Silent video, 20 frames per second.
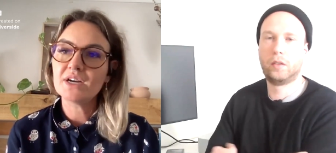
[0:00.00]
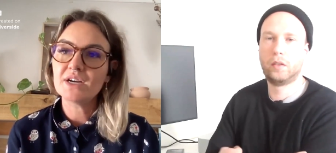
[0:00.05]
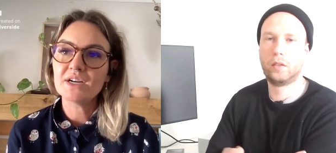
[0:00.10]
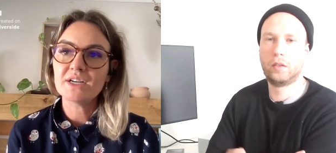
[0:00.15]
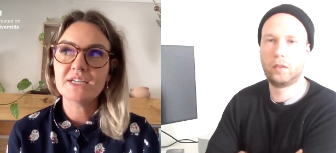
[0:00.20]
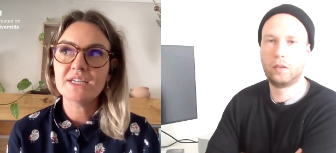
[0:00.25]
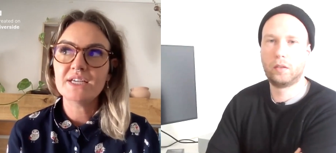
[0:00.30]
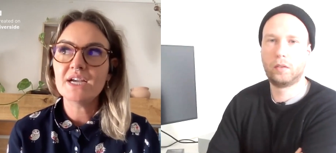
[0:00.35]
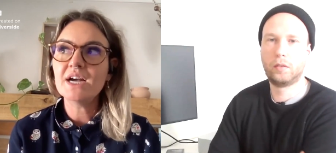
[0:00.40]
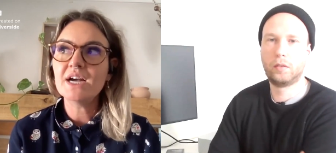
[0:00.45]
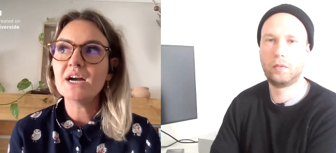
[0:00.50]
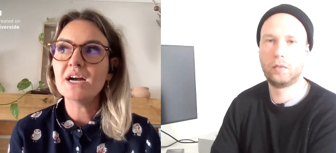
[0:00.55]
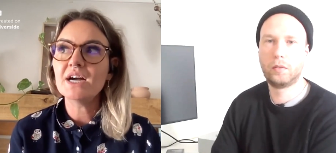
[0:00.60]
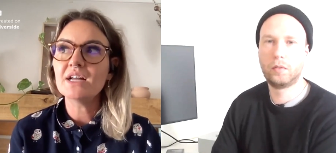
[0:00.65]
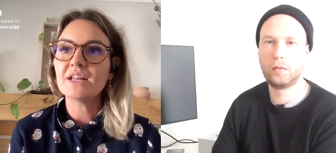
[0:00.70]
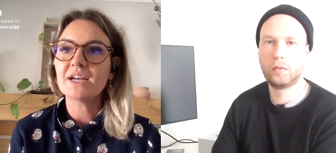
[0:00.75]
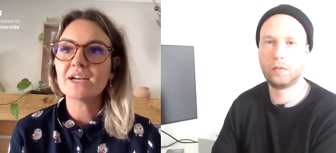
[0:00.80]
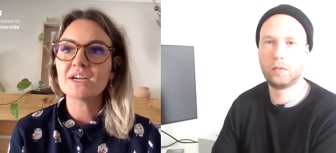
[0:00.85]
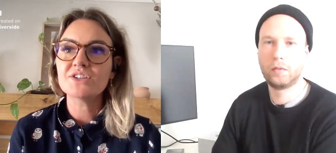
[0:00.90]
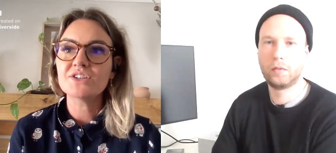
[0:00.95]
Speaker 1: yeah,
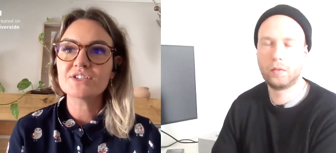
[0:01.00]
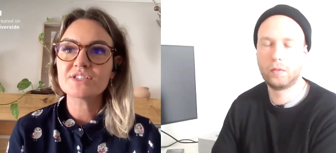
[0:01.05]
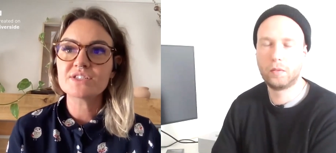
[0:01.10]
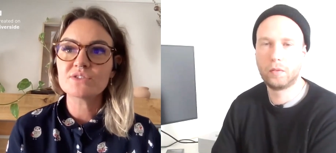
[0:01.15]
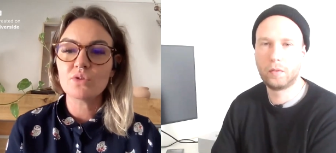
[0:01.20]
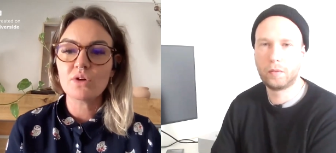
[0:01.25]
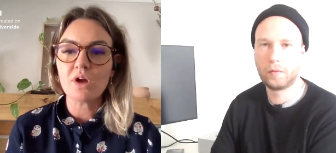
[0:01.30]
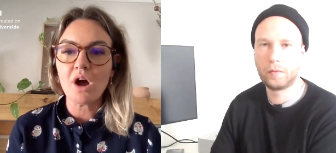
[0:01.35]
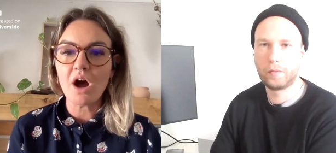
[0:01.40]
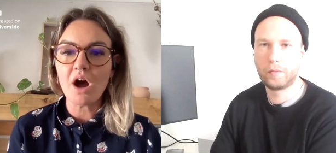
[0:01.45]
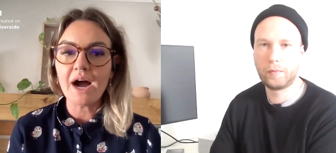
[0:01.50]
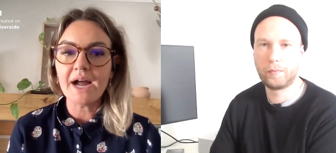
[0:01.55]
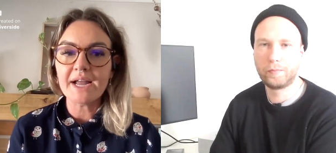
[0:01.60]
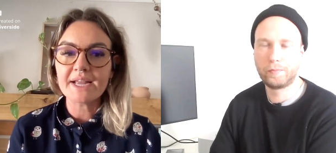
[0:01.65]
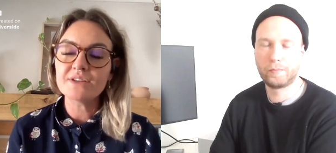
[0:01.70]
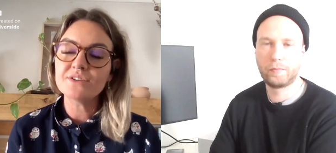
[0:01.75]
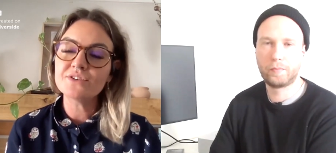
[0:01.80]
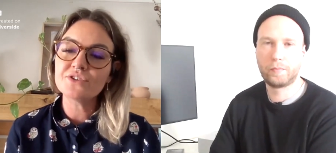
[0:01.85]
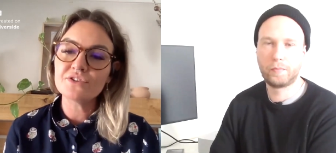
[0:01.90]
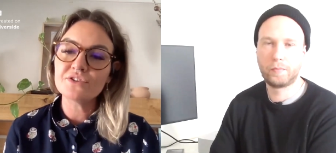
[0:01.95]
like I just thought I
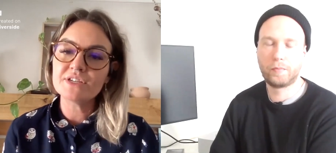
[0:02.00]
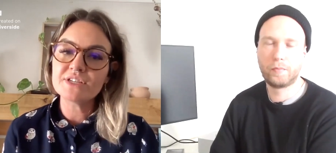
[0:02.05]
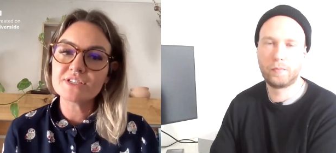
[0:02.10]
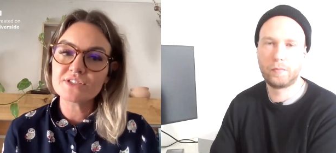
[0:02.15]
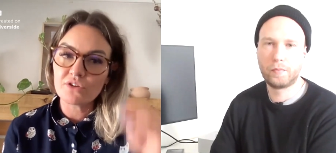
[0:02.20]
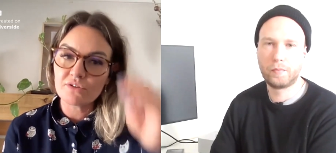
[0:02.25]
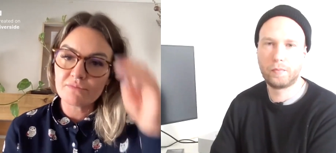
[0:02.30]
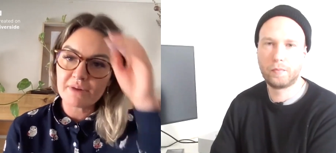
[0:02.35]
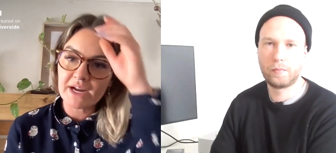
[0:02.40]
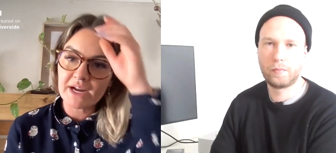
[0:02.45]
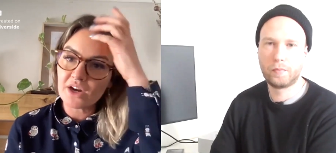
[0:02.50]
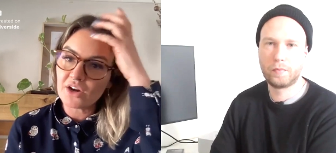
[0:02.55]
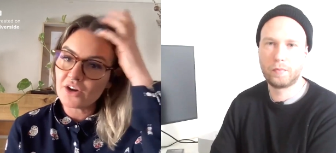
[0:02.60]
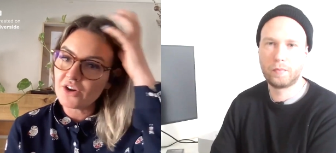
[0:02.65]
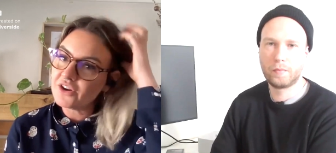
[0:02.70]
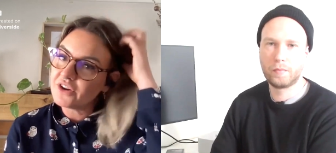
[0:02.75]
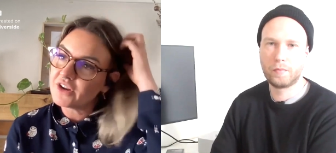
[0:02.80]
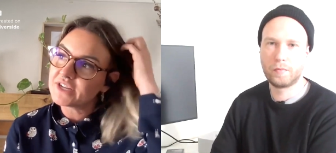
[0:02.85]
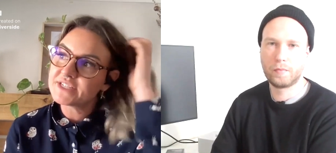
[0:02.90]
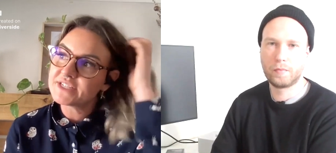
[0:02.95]
can do this on my
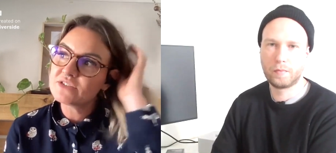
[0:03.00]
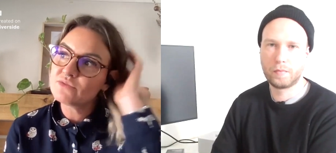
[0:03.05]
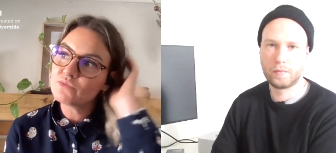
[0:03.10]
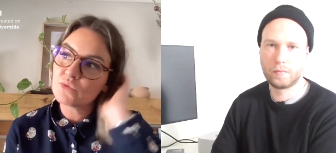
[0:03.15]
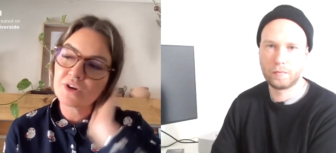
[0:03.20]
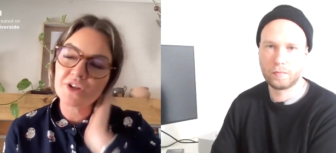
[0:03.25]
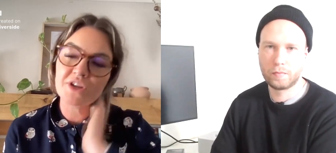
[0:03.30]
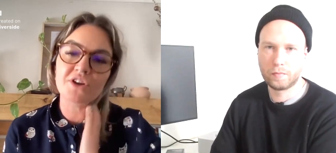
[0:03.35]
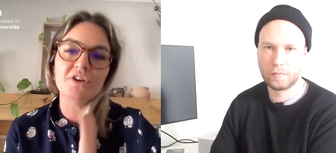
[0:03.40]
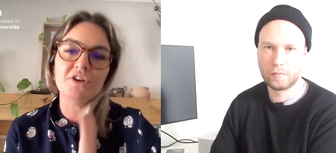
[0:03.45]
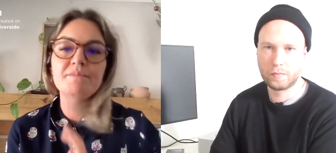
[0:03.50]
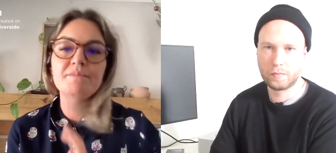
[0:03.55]
own. I didn't want to go